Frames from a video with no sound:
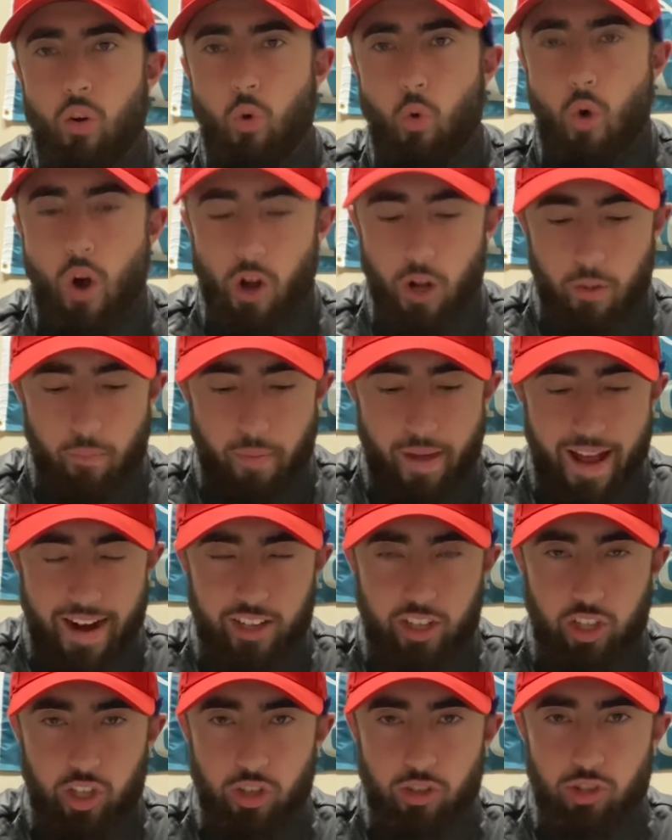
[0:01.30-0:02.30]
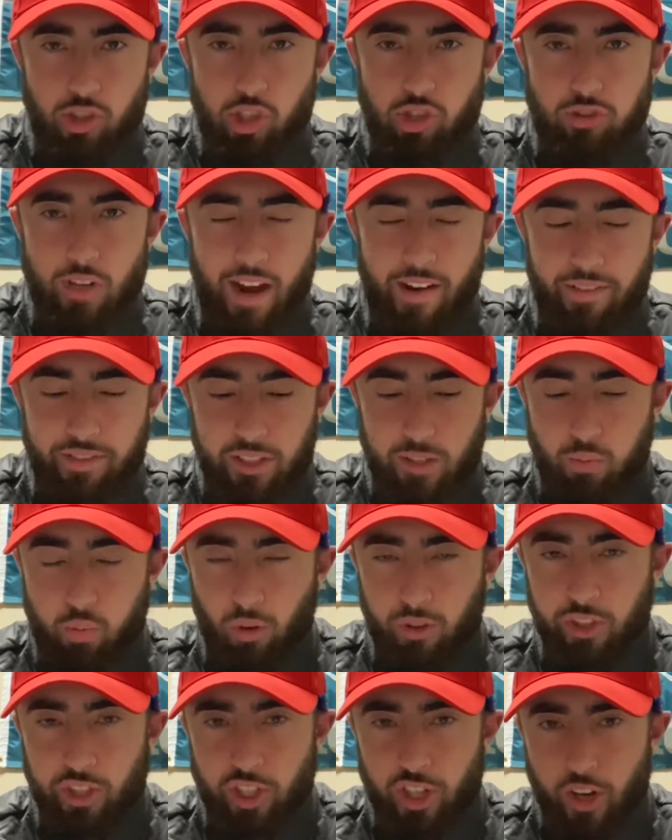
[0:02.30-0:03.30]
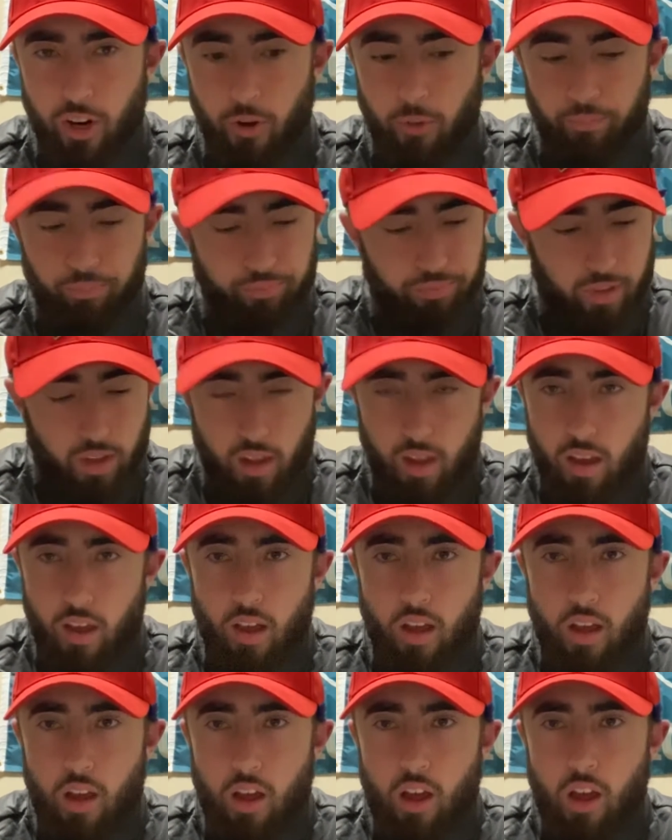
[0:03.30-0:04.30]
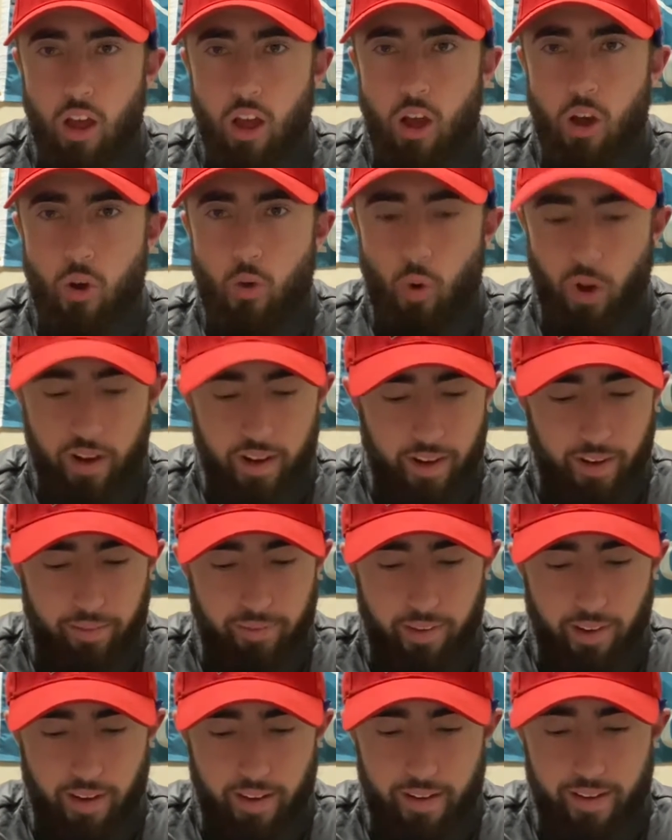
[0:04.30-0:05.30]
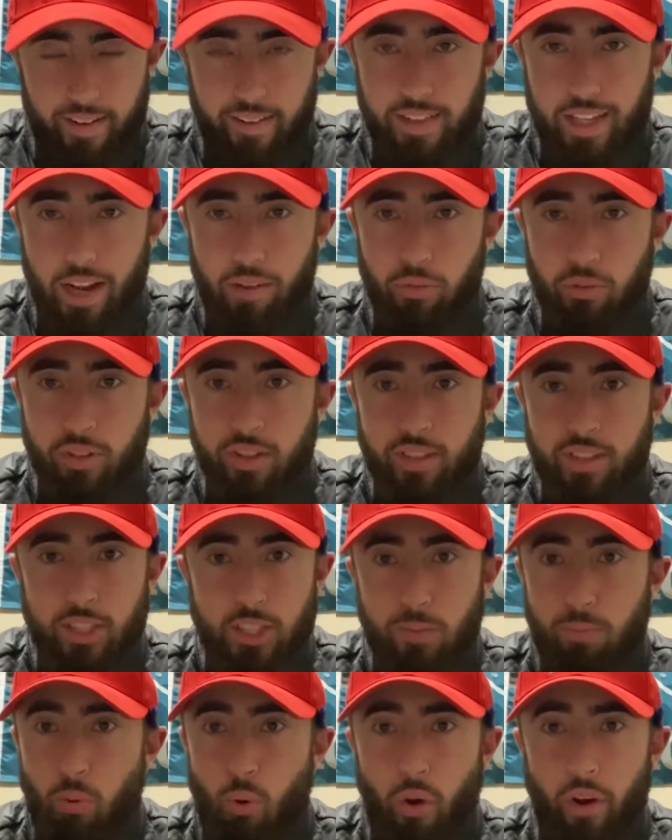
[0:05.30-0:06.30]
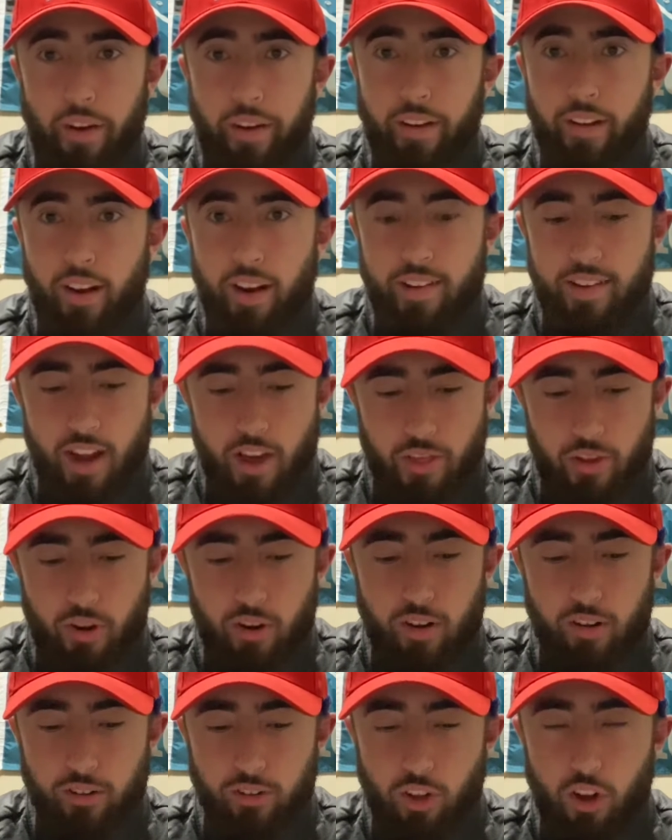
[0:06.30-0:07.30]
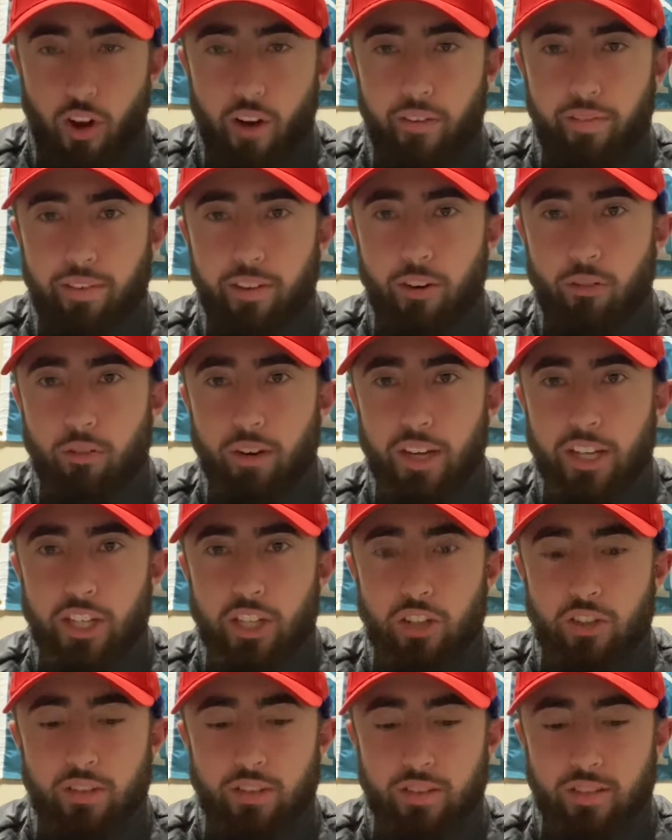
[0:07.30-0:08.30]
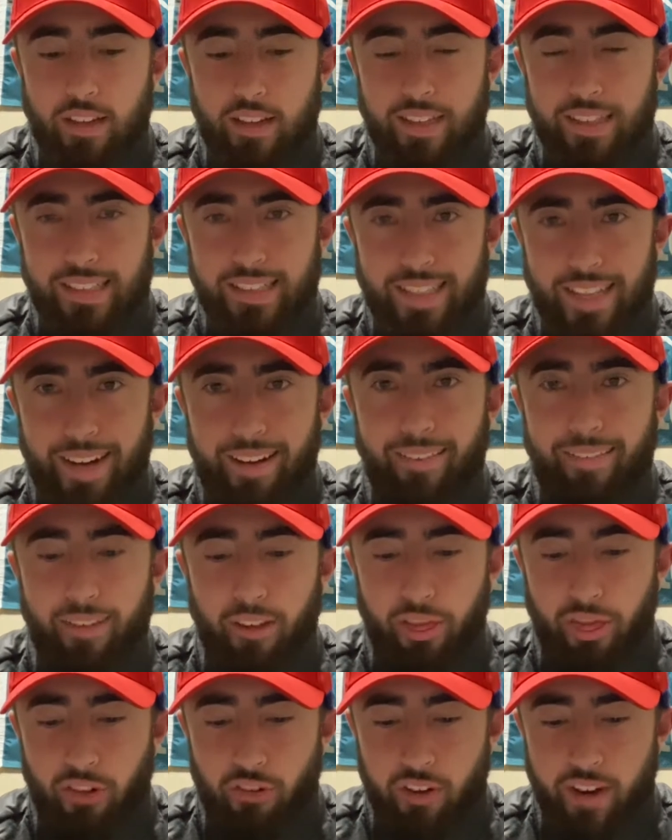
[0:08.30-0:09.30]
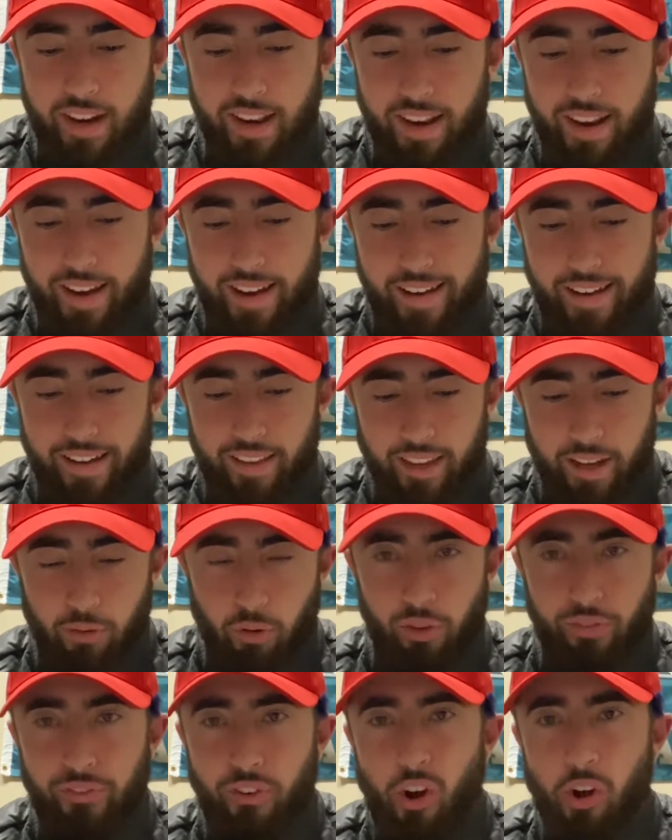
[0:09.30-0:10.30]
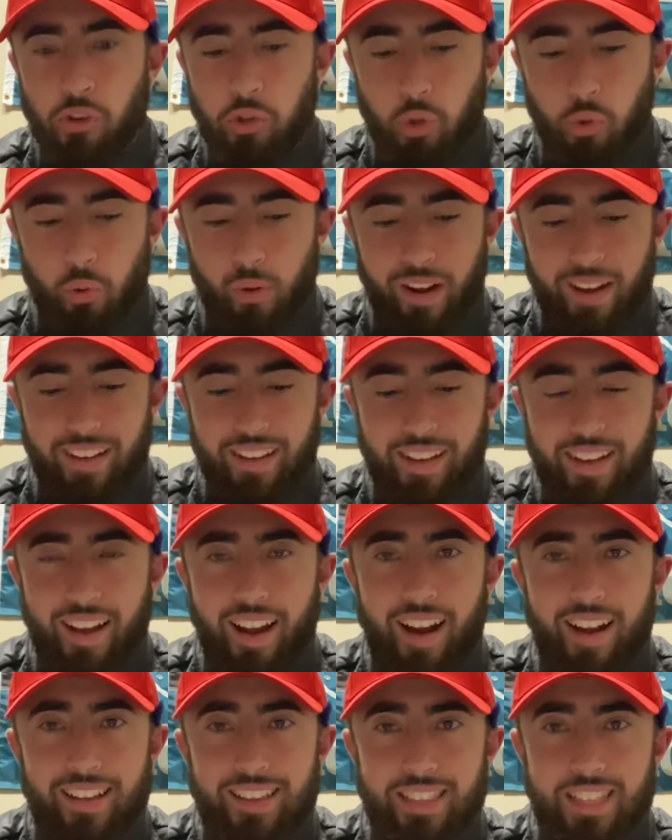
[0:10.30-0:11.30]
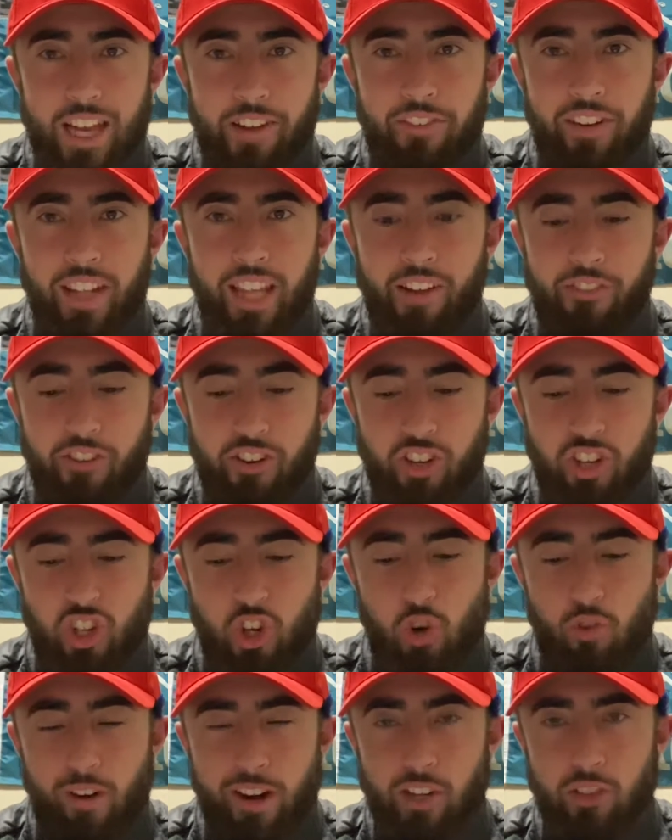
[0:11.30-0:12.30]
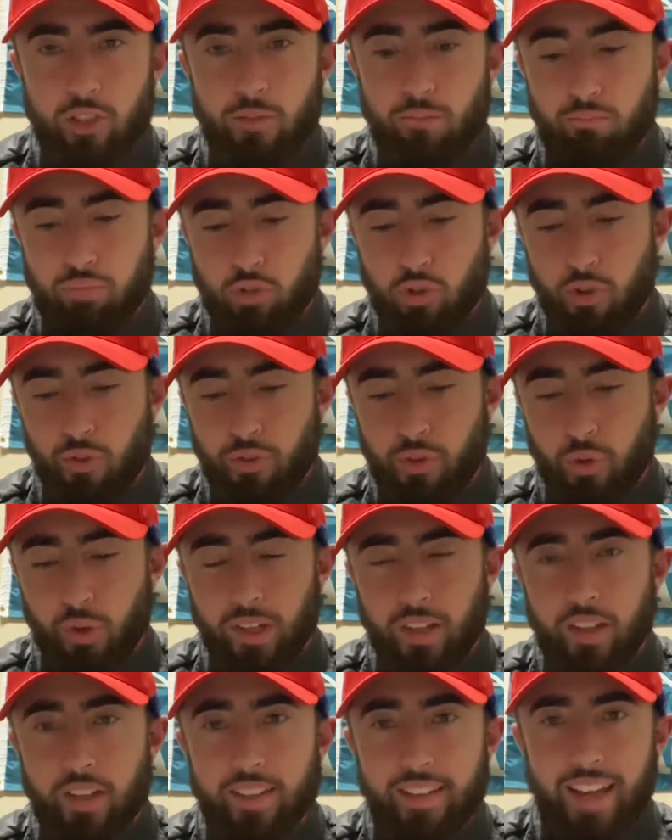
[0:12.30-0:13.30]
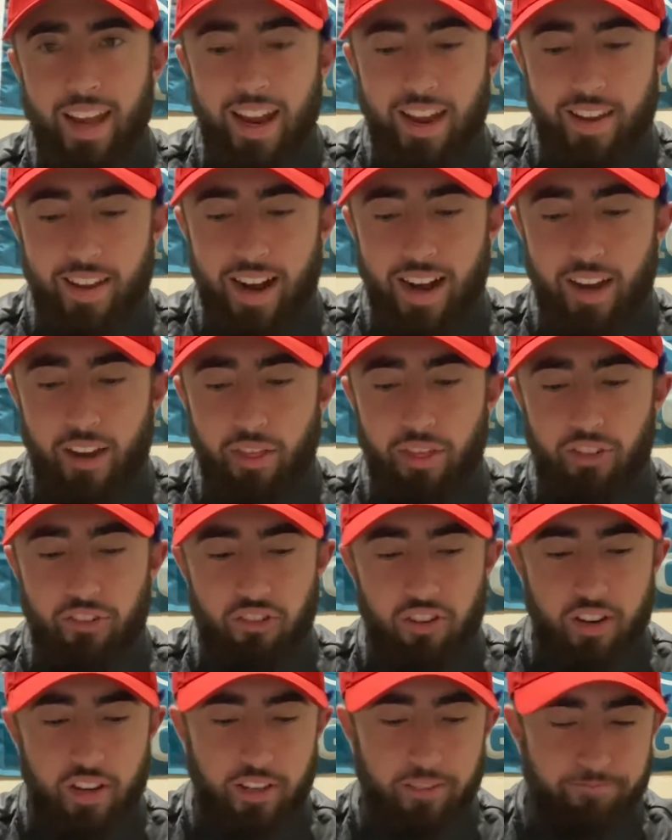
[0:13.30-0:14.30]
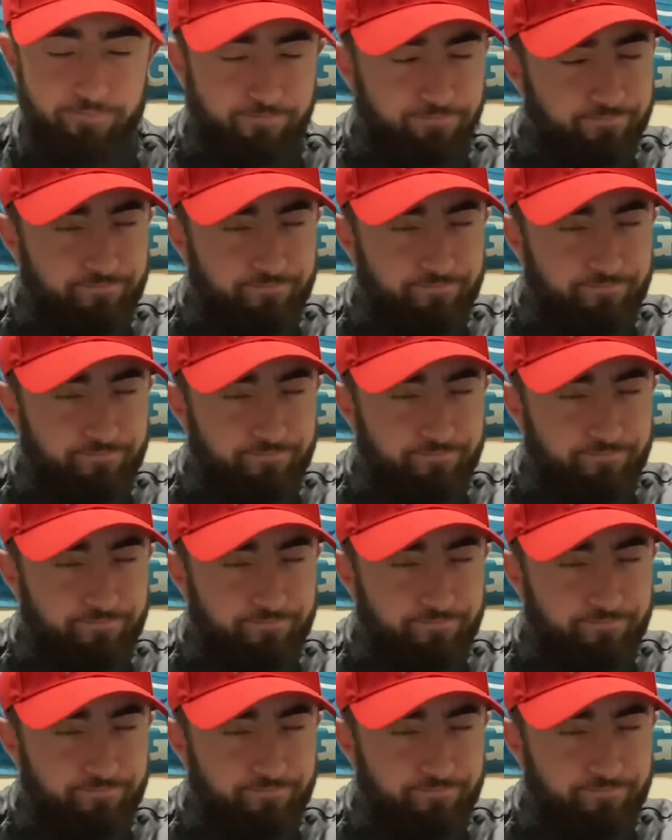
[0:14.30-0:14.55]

Welcome back to Travis Sports Show. What can I say? Devils disappointing. Another loss to the Rangers, six to three today. Devils fall to uh, 7 11 and two. Rangers improved to 10 9 and three.